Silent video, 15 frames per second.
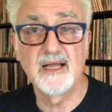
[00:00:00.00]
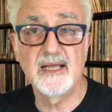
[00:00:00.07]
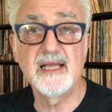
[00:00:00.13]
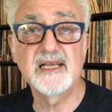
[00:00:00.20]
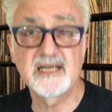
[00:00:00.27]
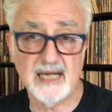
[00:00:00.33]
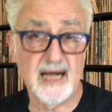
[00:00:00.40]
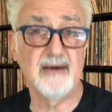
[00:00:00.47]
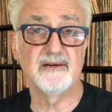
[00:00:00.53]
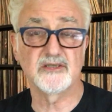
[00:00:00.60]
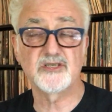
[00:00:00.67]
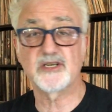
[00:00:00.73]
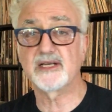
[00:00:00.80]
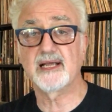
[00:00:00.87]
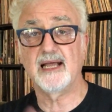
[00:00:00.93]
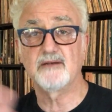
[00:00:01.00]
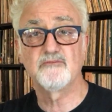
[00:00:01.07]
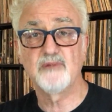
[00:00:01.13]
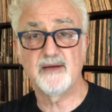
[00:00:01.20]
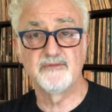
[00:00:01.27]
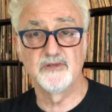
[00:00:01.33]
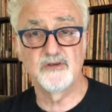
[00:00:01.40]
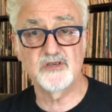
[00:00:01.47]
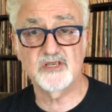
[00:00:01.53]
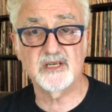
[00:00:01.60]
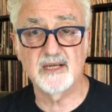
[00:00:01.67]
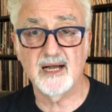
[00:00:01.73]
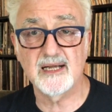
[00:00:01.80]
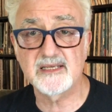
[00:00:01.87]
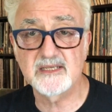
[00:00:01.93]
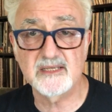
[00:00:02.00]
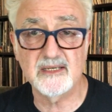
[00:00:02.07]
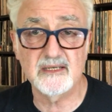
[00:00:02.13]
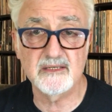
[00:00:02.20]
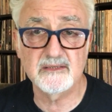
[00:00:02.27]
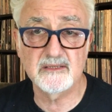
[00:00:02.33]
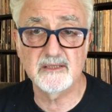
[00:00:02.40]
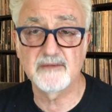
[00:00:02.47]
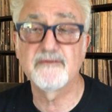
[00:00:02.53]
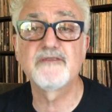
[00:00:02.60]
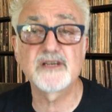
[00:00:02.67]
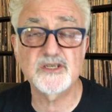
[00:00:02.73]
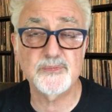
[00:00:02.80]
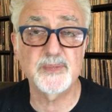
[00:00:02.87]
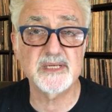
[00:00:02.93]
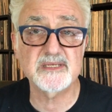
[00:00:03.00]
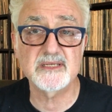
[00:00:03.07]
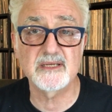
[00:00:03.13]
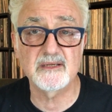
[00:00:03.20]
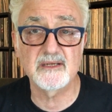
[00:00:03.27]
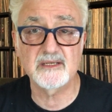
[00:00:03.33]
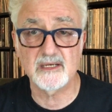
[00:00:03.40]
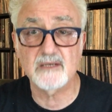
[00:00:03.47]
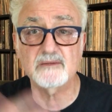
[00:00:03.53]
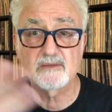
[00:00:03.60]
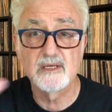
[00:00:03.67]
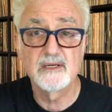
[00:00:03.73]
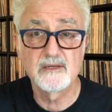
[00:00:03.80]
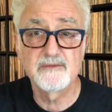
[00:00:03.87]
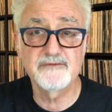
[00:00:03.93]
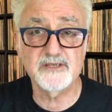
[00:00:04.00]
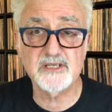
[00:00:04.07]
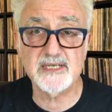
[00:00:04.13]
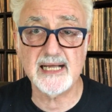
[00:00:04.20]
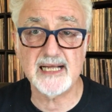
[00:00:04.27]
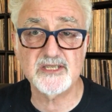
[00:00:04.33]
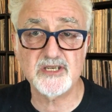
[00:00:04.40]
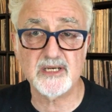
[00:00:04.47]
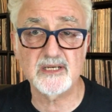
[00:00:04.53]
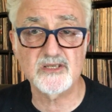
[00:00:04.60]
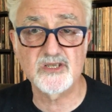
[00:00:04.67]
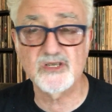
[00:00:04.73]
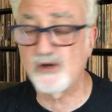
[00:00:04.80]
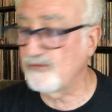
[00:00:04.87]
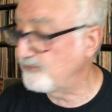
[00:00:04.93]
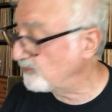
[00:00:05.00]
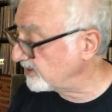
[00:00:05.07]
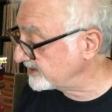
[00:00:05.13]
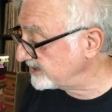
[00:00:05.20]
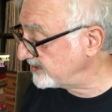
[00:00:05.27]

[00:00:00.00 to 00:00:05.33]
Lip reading: ecology and revolutionize the fish business, you know, fish catching and so forth.